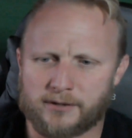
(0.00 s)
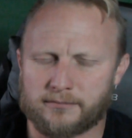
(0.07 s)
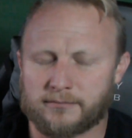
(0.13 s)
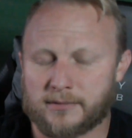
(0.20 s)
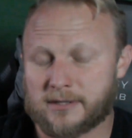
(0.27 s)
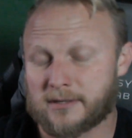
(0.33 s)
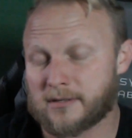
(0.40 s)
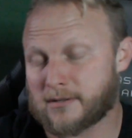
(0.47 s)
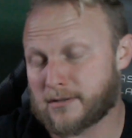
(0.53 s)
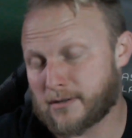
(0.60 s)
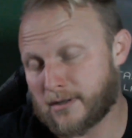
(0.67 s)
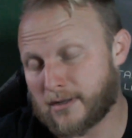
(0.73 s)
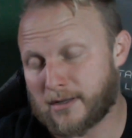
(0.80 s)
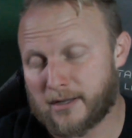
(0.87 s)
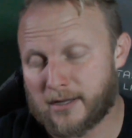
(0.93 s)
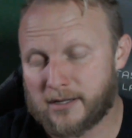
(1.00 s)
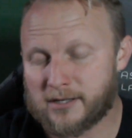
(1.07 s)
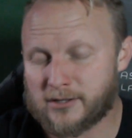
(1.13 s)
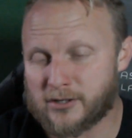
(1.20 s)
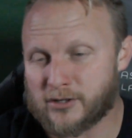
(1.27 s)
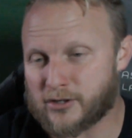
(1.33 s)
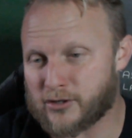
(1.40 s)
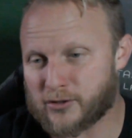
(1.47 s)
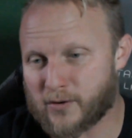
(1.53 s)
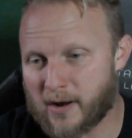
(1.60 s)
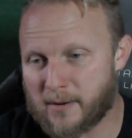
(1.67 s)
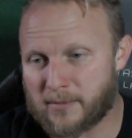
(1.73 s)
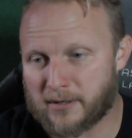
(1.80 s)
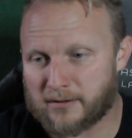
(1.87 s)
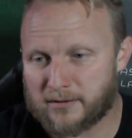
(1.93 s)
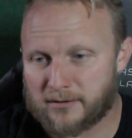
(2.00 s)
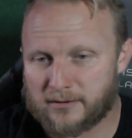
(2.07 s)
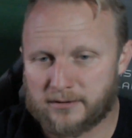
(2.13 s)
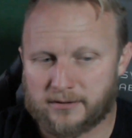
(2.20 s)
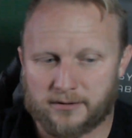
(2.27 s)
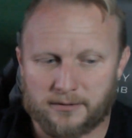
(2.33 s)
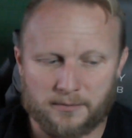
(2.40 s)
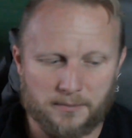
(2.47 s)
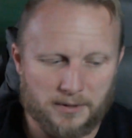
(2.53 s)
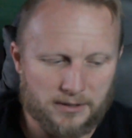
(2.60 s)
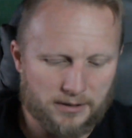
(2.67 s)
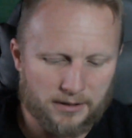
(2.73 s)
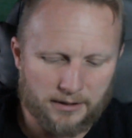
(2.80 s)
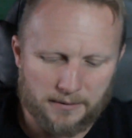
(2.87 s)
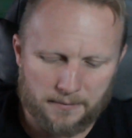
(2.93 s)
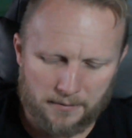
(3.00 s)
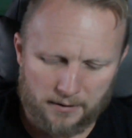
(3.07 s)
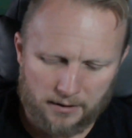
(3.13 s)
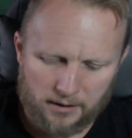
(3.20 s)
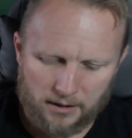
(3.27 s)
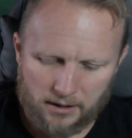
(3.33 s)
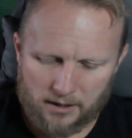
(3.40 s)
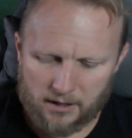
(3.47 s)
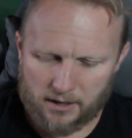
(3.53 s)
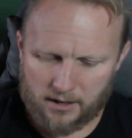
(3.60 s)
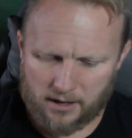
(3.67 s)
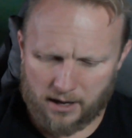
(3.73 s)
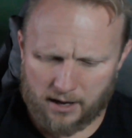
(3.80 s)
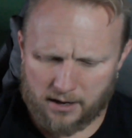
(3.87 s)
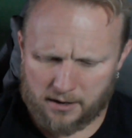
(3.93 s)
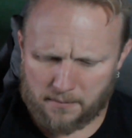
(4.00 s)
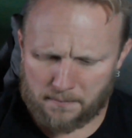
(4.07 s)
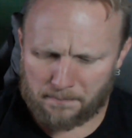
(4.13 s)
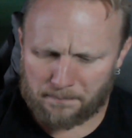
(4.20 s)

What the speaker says: This is describing, basically. And